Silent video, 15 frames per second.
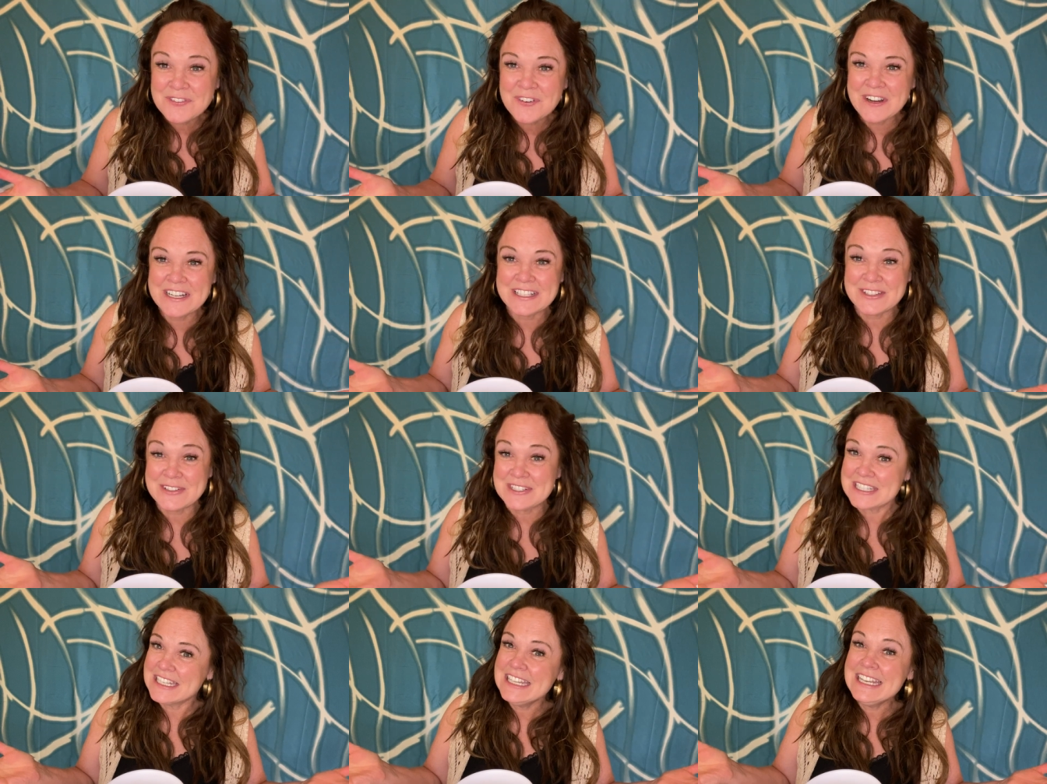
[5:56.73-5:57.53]
free to
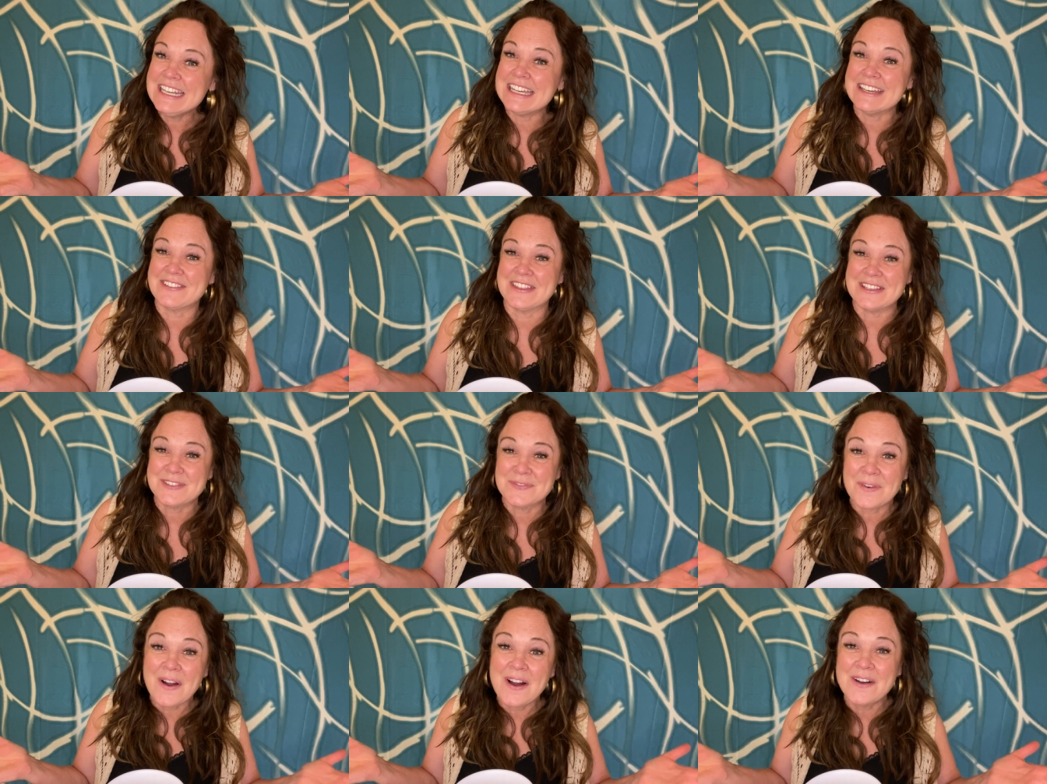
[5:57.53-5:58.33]
use any of these
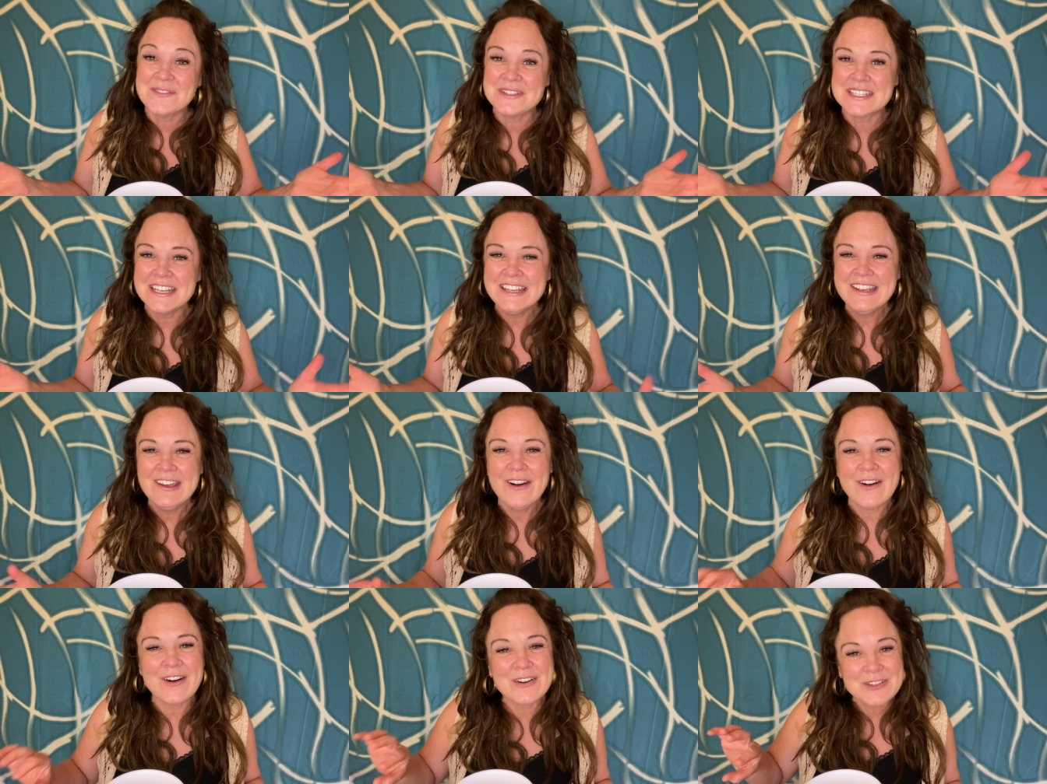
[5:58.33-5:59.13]
prompts
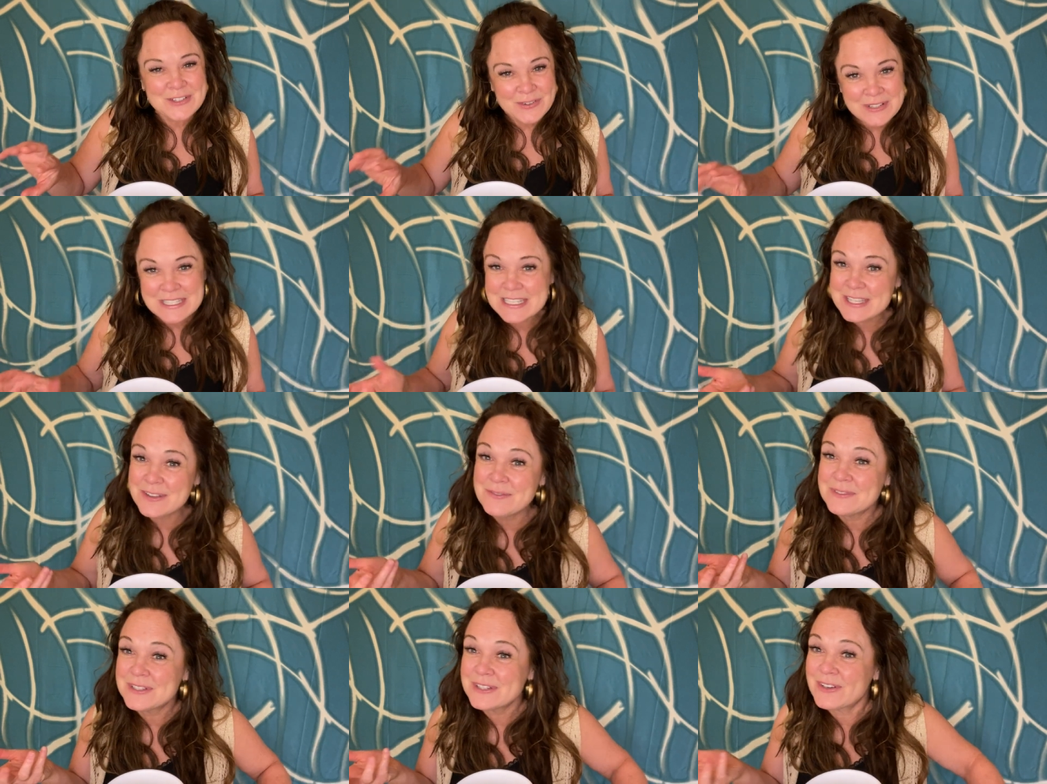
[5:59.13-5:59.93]
or twist
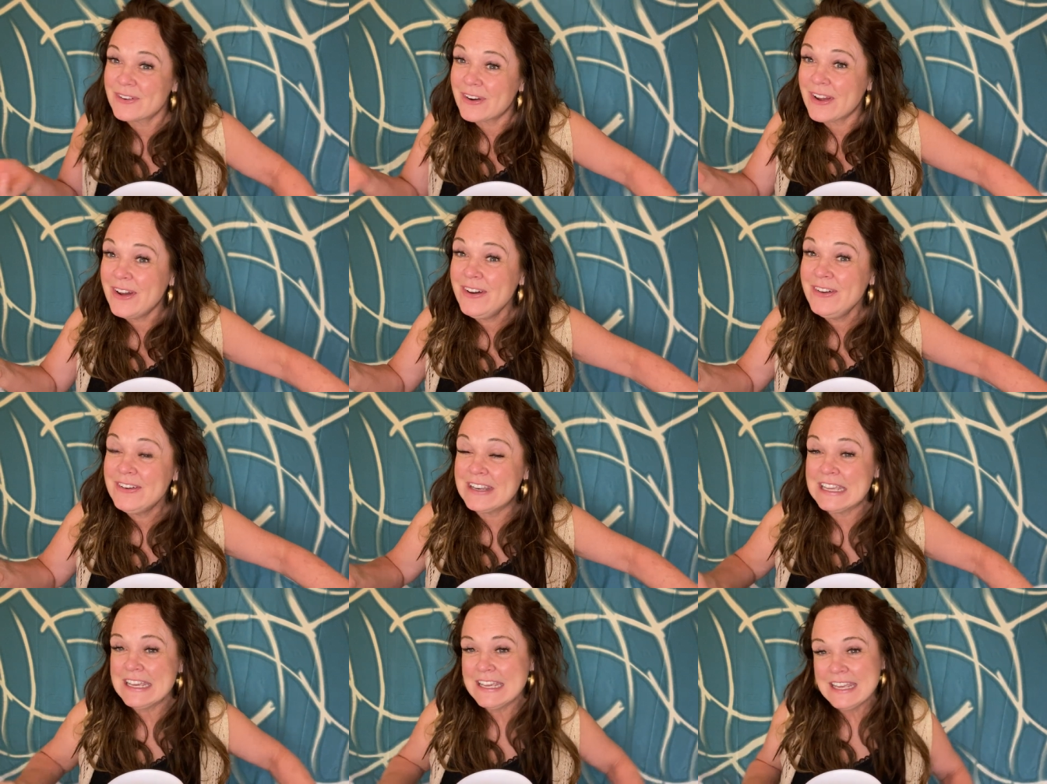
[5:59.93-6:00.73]
them to your
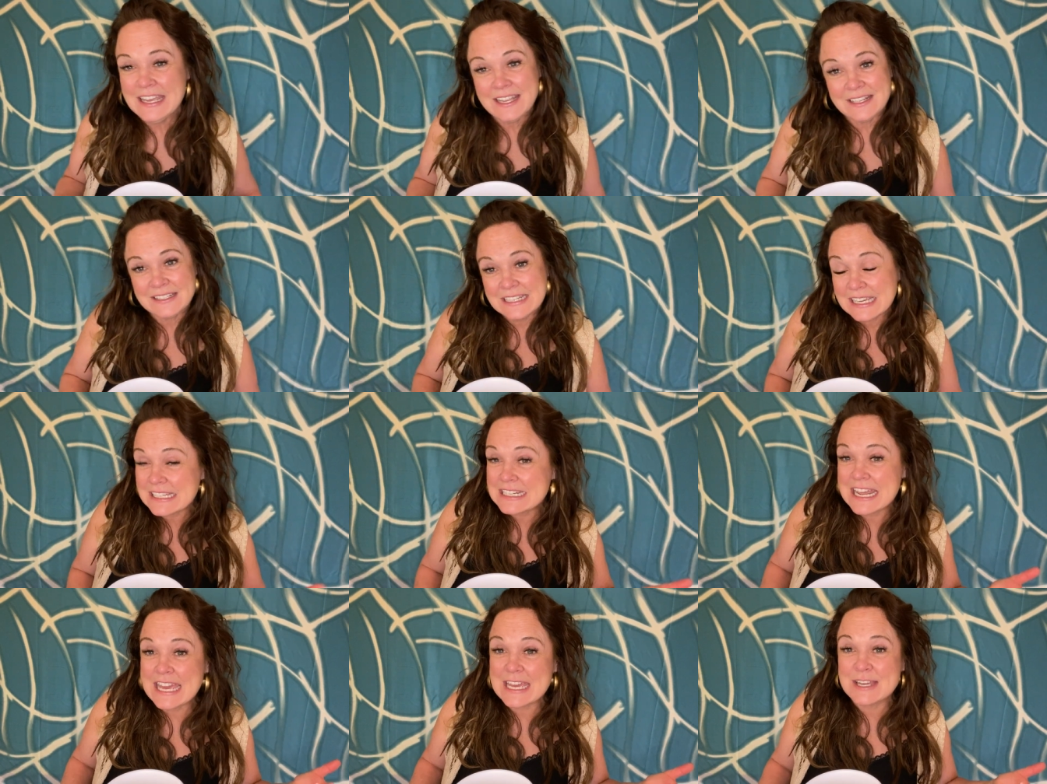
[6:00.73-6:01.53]
own
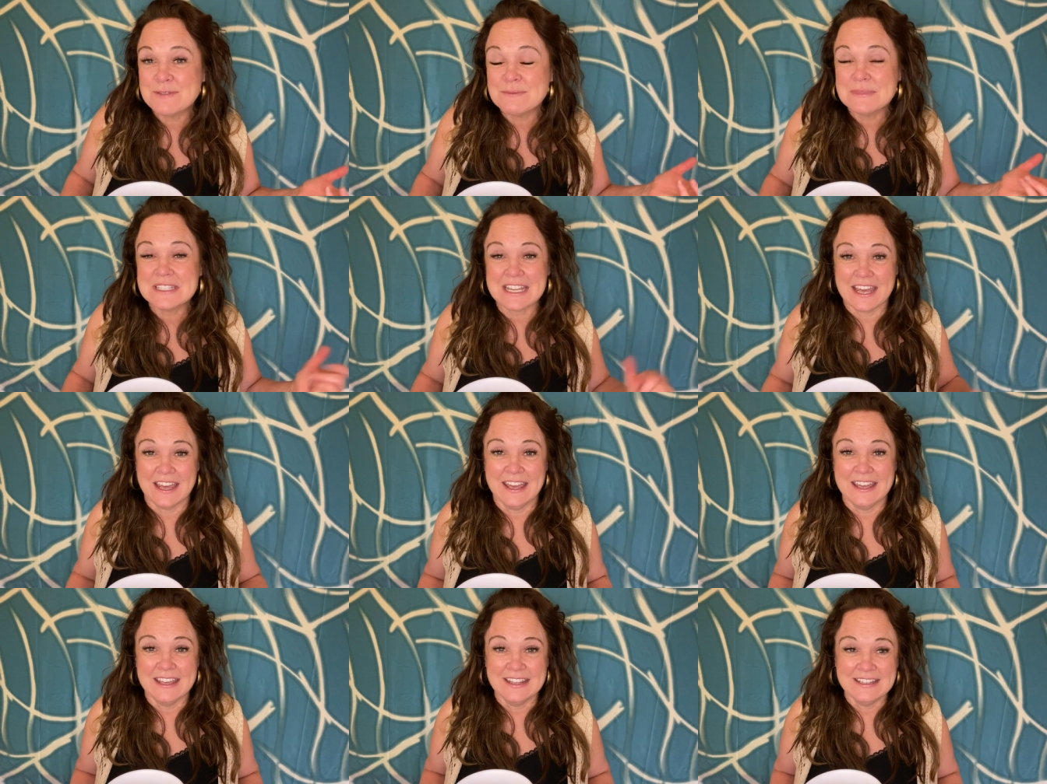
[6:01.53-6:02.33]
nicknames
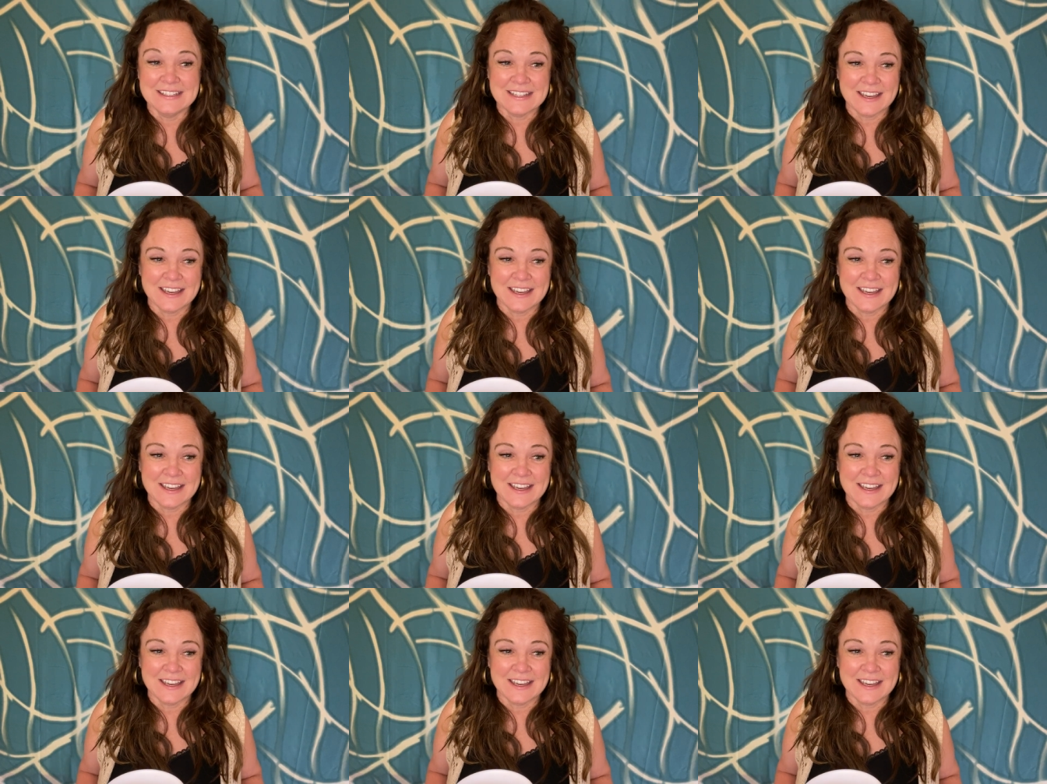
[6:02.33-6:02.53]
and